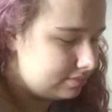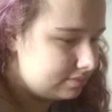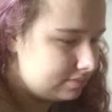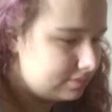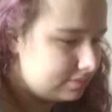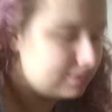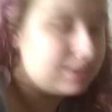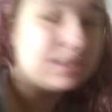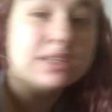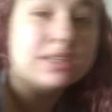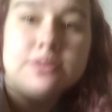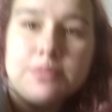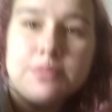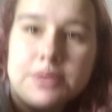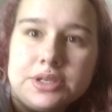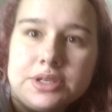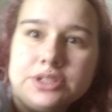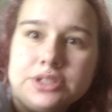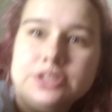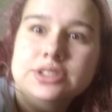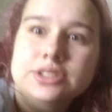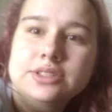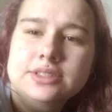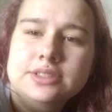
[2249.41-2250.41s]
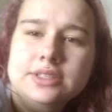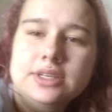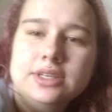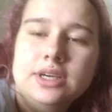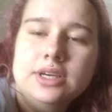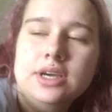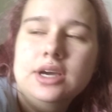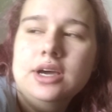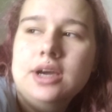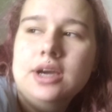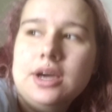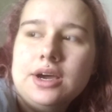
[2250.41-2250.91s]
60 pages.
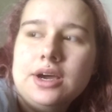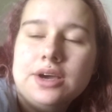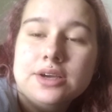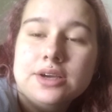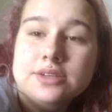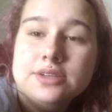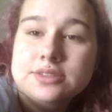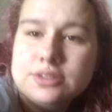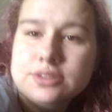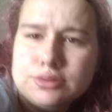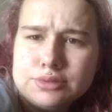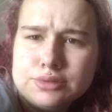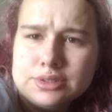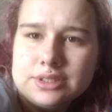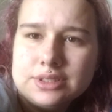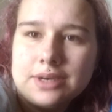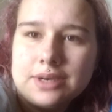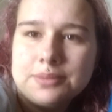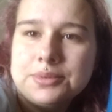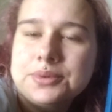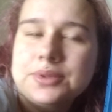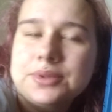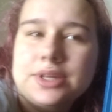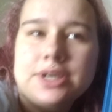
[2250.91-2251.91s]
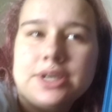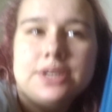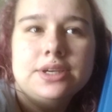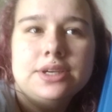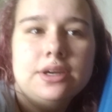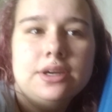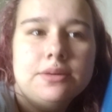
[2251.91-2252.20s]
Still really happy with that.